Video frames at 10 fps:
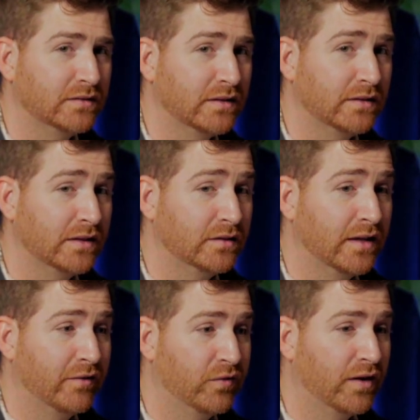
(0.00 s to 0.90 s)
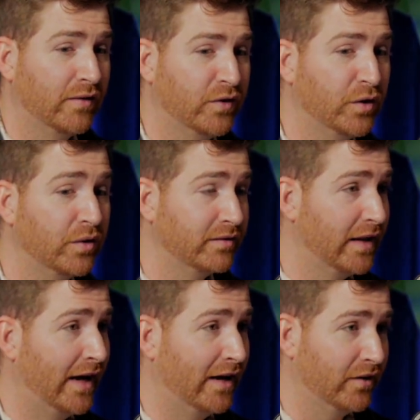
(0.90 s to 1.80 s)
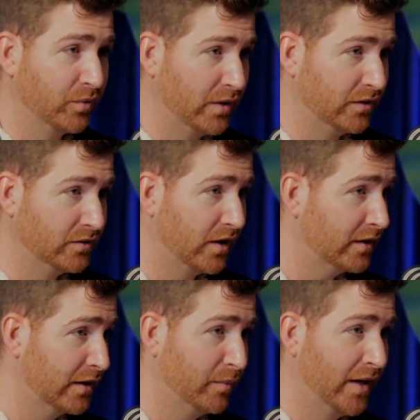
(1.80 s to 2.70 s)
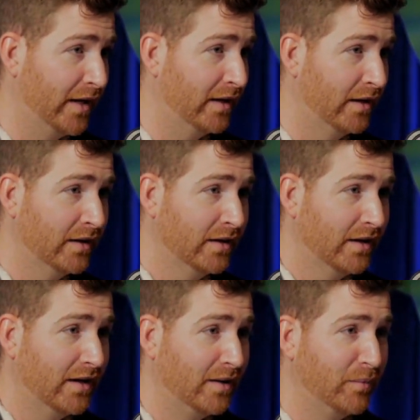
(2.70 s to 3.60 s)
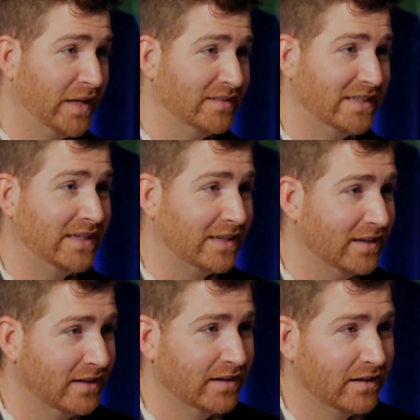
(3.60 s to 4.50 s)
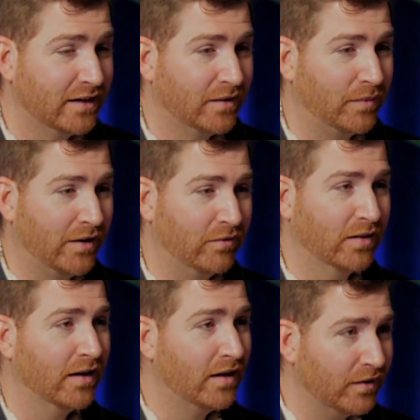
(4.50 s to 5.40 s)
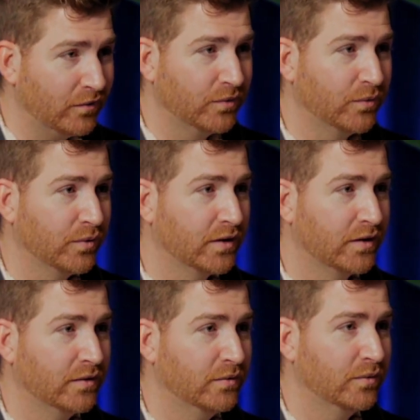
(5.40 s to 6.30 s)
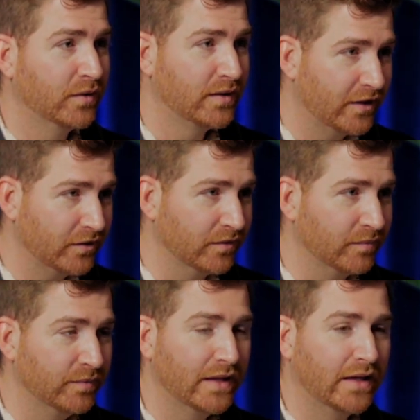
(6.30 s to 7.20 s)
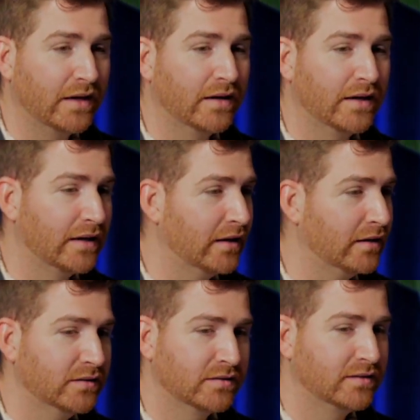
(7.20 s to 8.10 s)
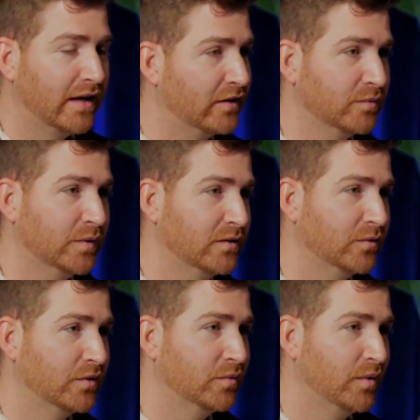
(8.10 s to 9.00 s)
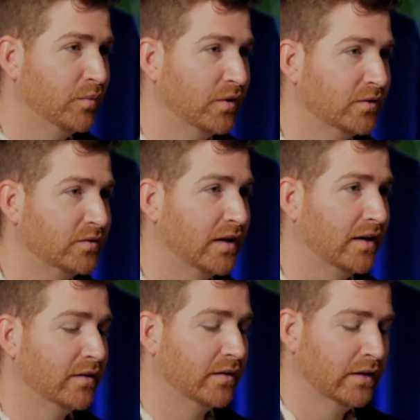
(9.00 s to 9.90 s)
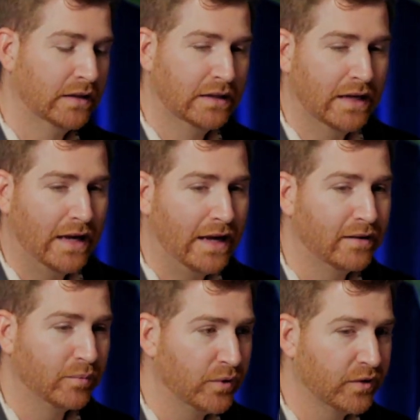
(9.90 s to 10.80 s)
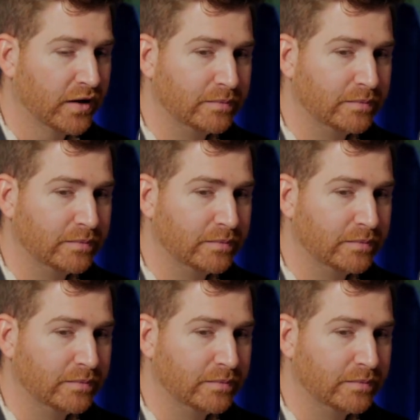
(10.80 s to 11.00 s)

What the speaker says: And to that front, I've noticed that as well, talking to my mentee. Mm-hmm. I've loved working with Kelton. And again, just a testament to what's being produced out of the program.